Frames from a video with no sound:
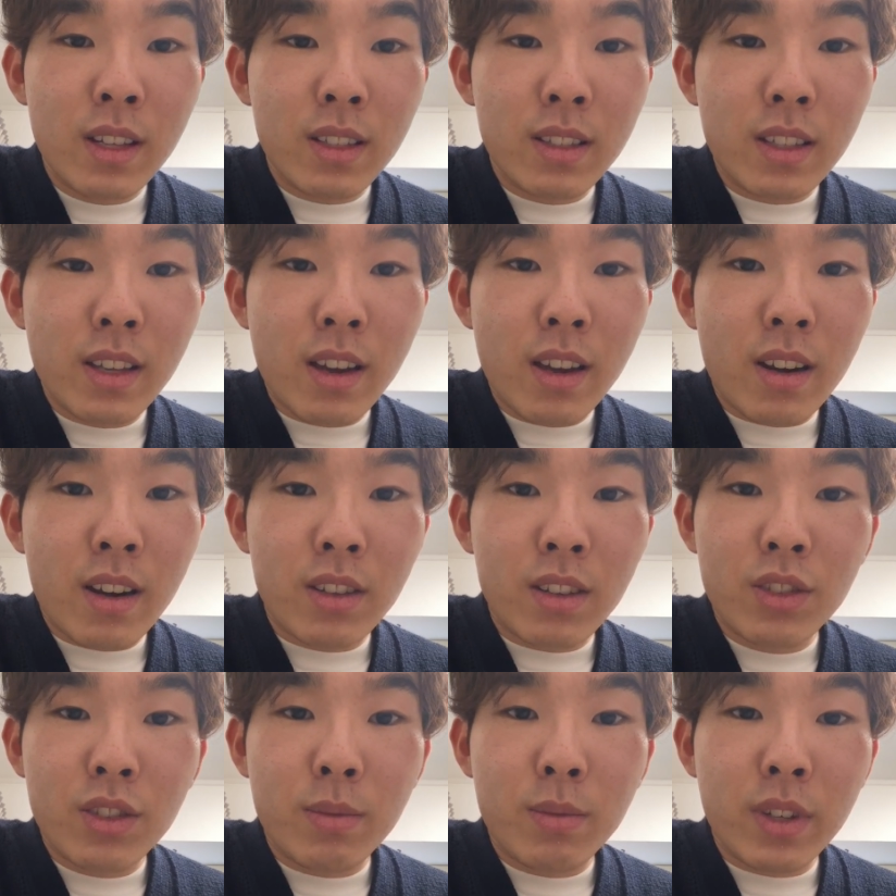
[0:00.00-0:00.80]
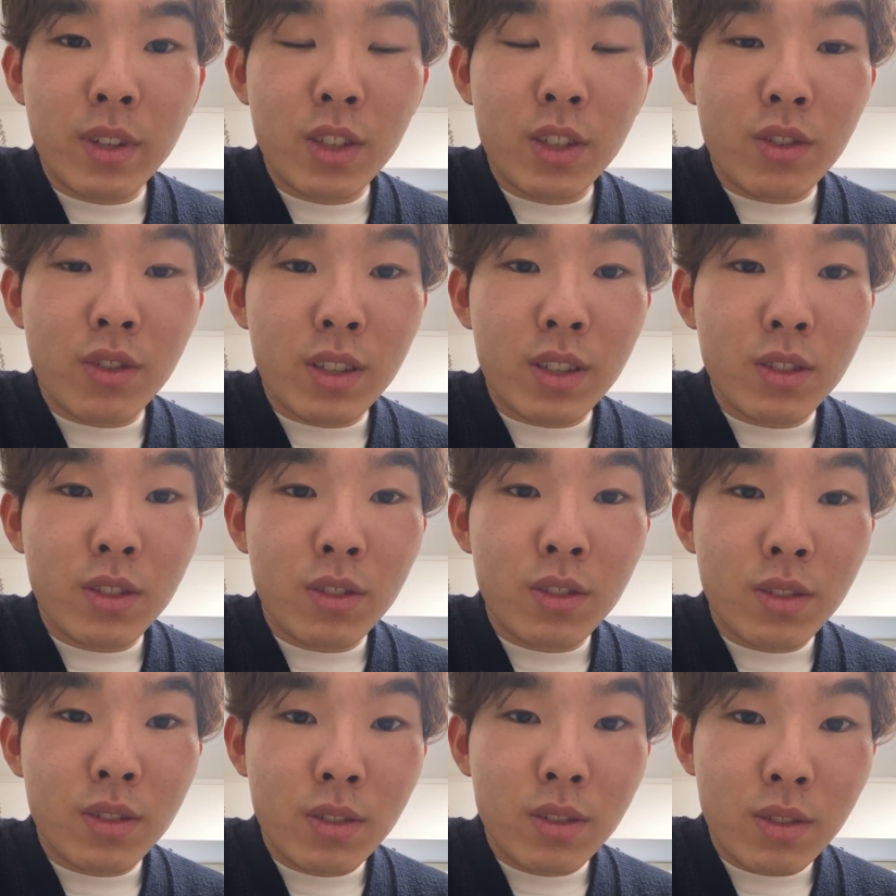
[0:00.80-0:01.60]
they are actively
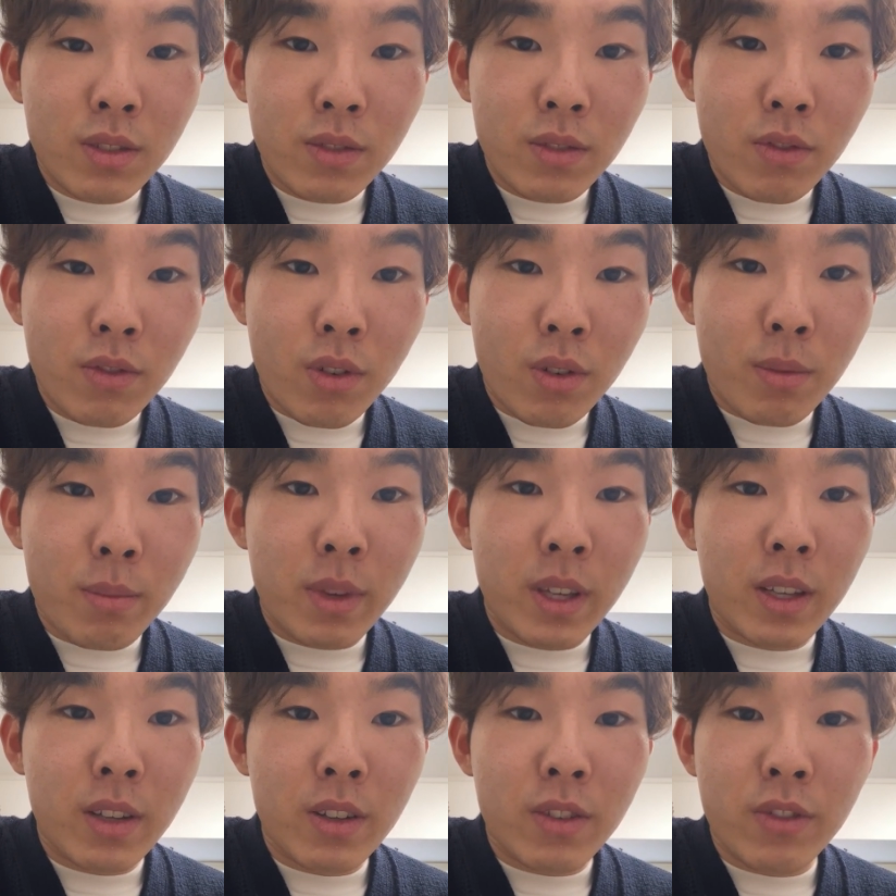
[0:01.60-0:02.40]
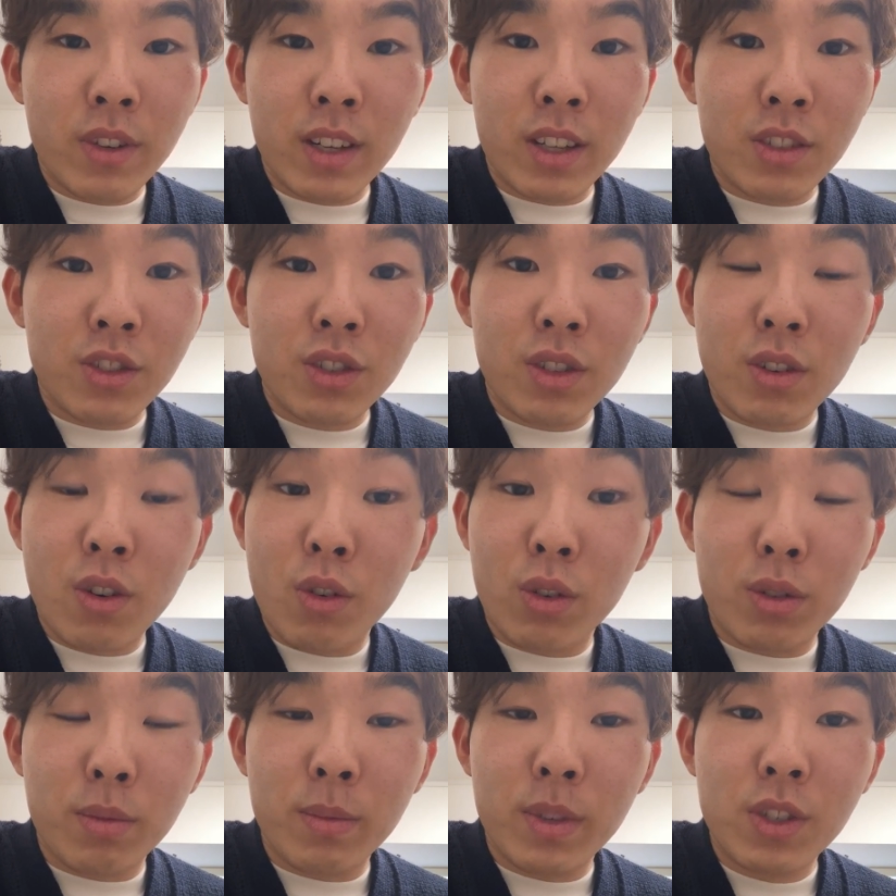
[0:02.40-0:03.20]
transforming financial
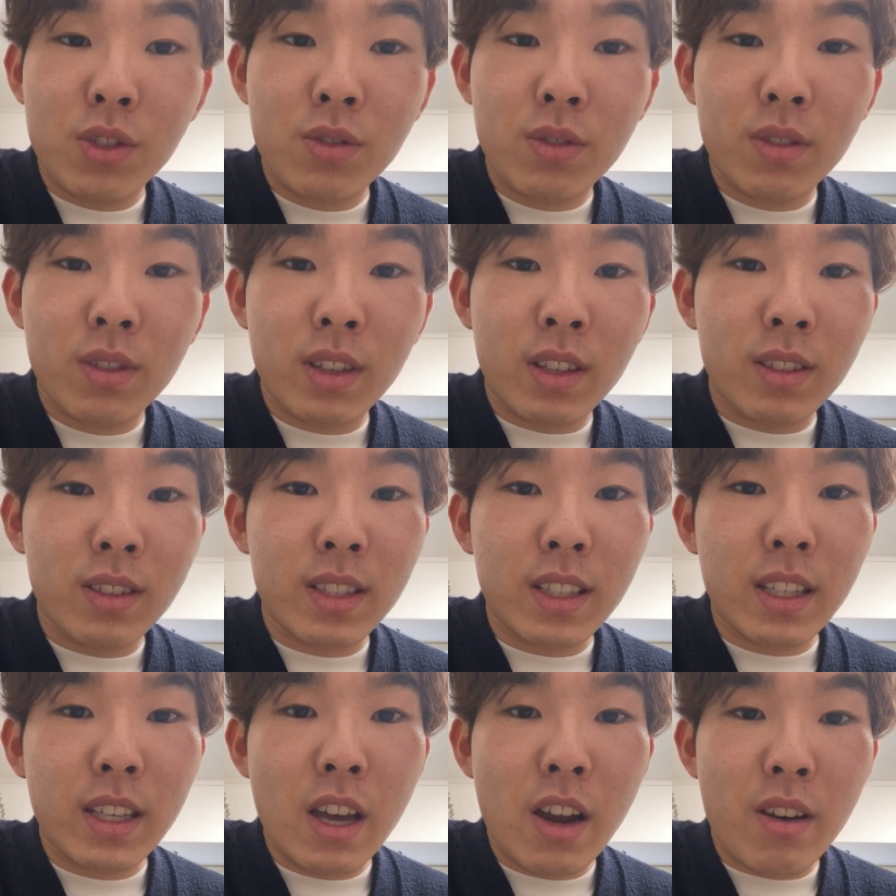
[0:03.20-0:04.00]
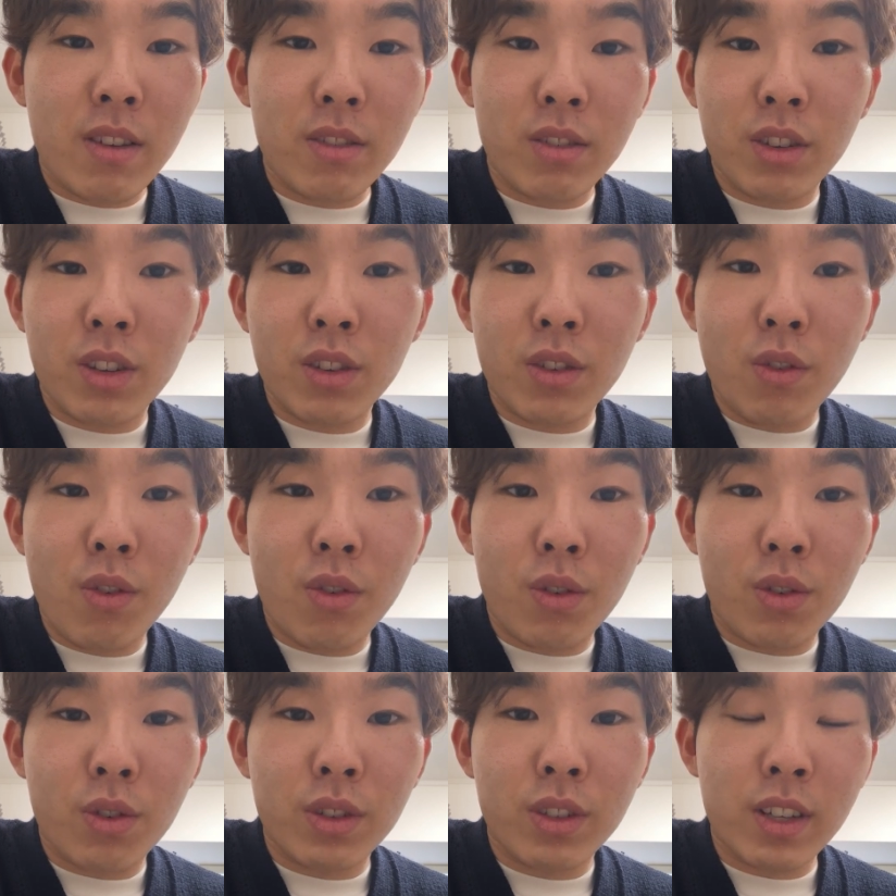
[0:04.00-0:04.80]
automation, and they are looking
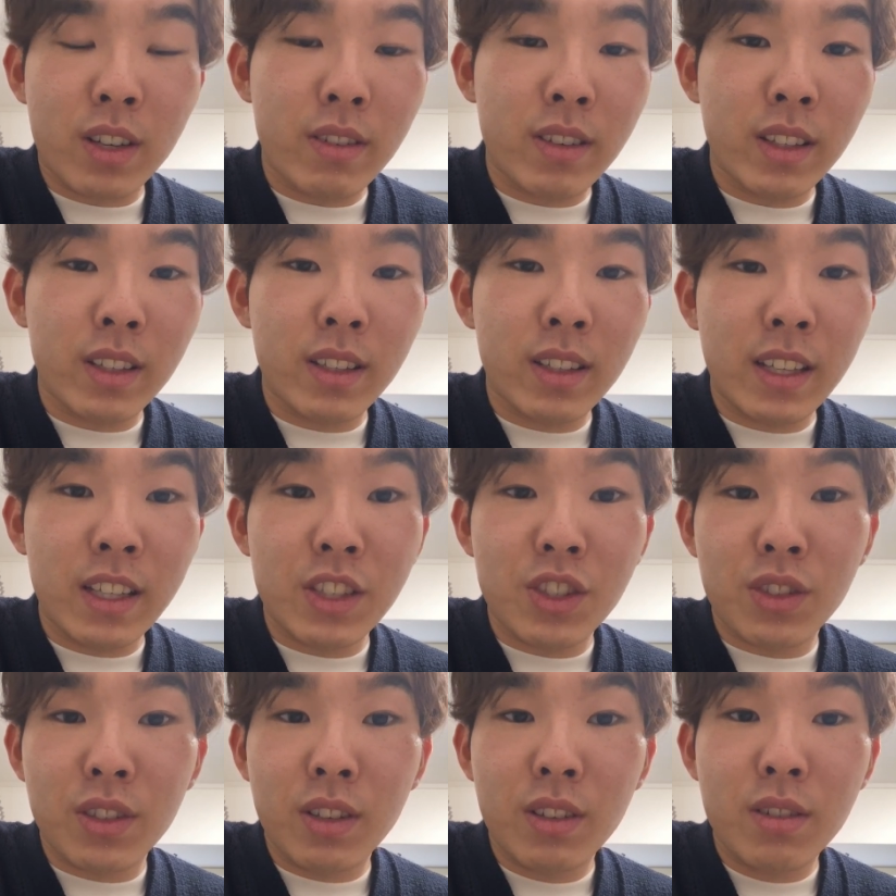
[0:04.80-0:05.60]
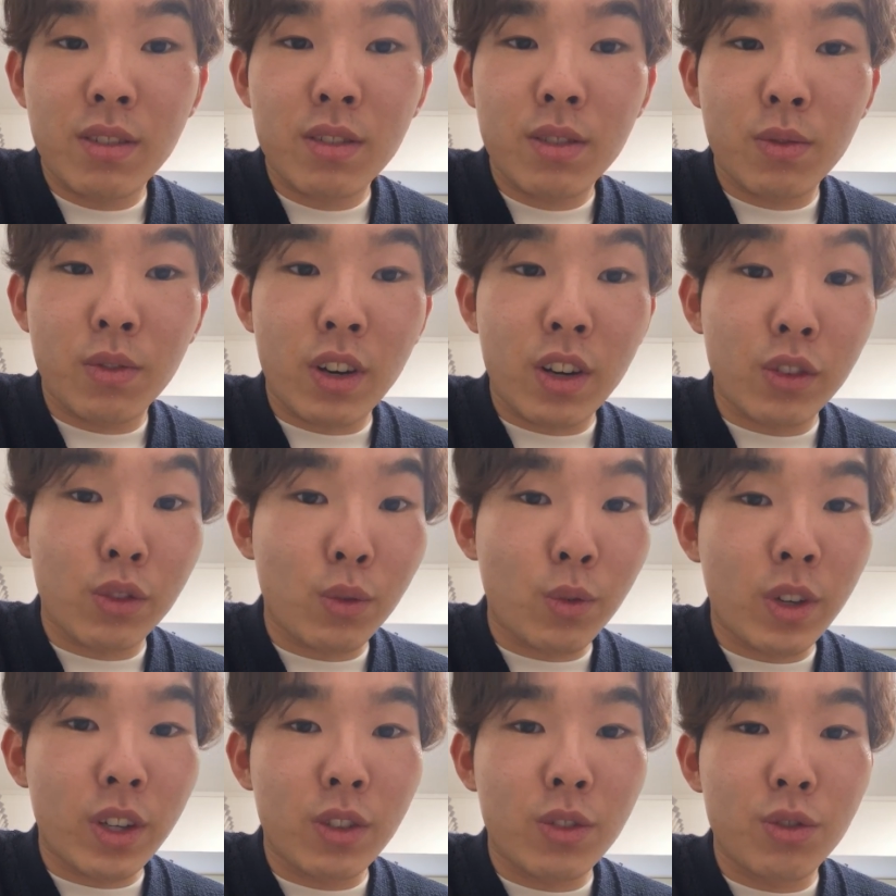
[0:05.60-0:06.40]
for talented engineers
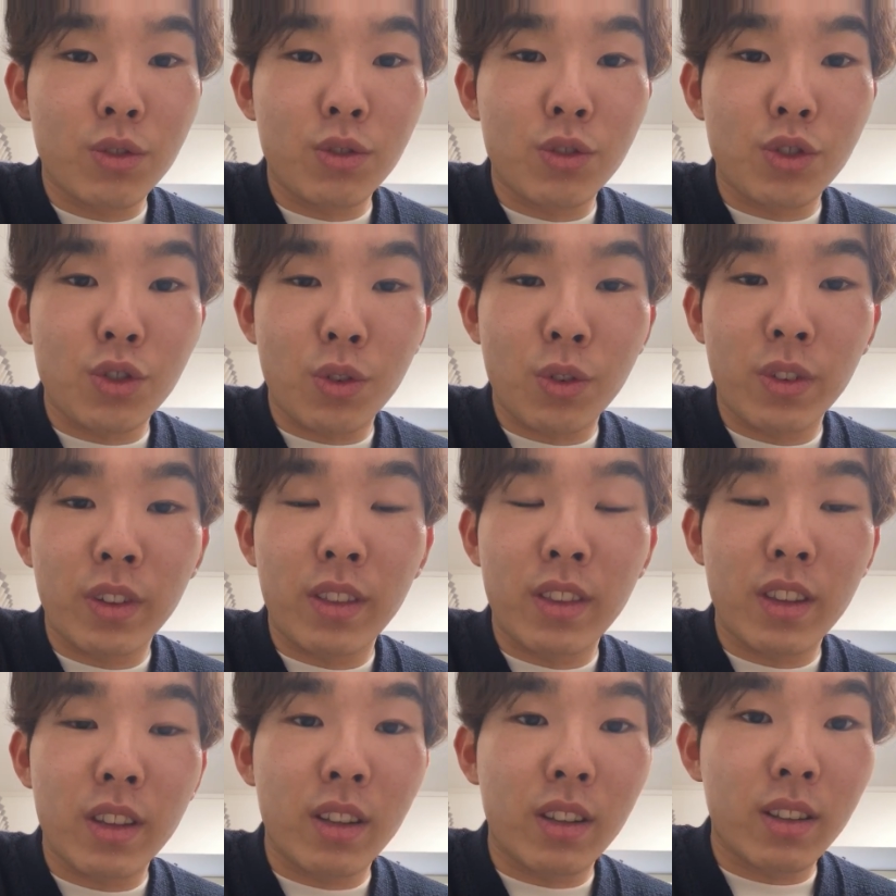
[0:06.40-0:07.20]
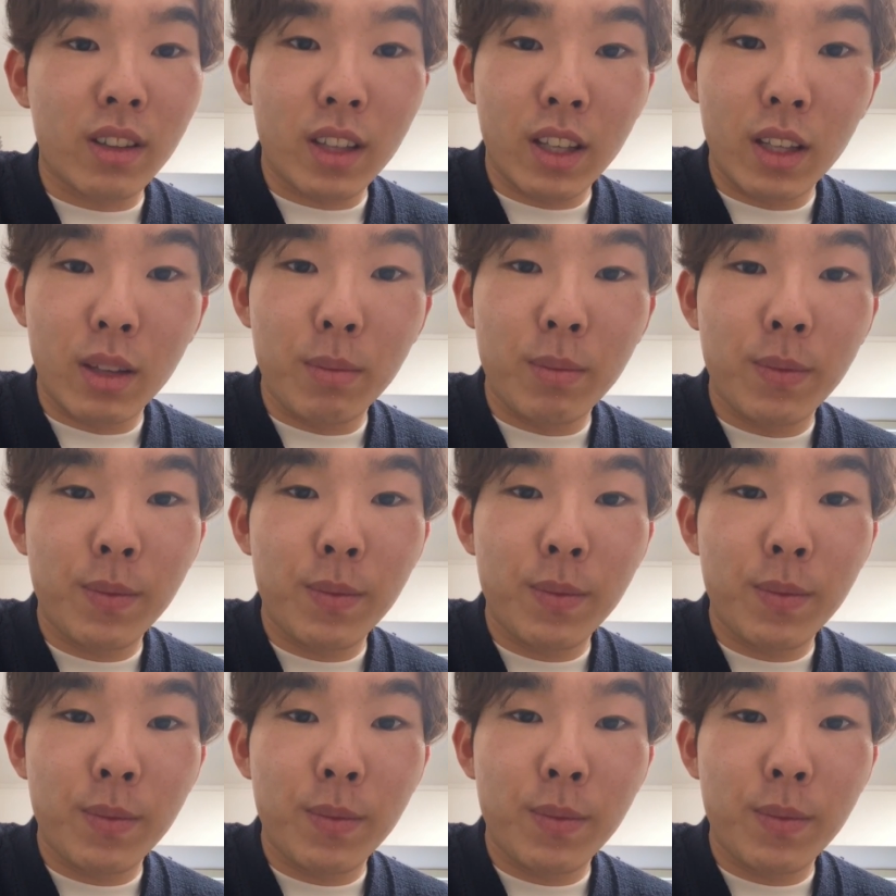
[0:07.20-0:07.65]
worldwide to join their team.